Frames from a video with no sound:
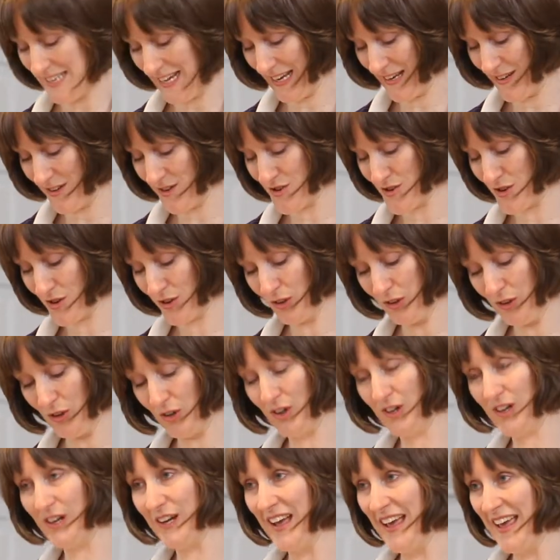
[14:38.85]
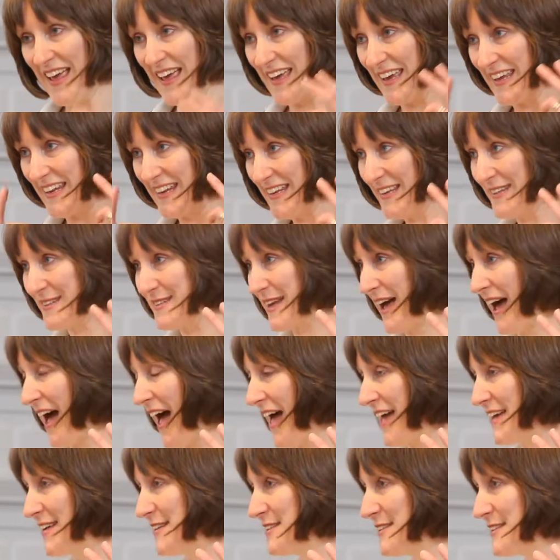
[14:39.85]
tender look in his
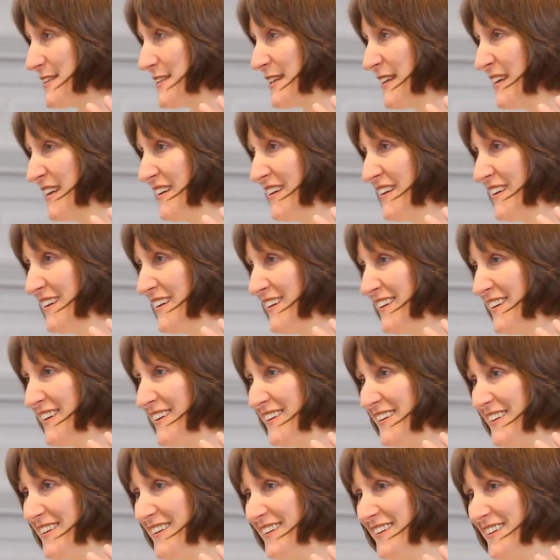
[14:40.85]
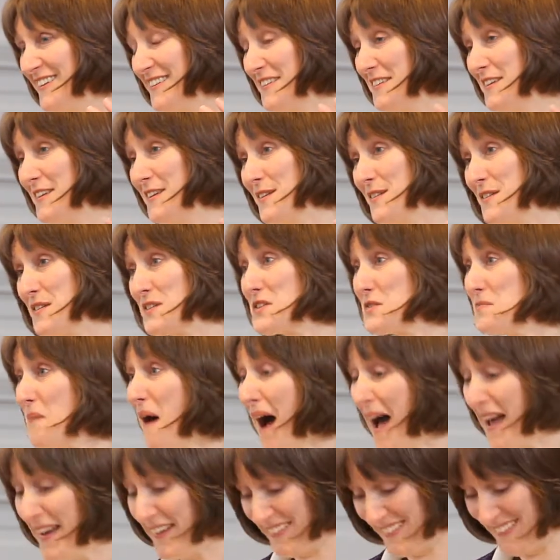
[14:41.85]
eyes, the
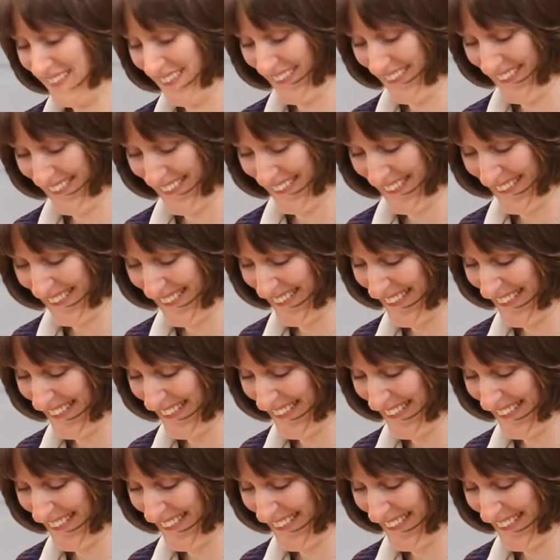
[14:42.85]
smile.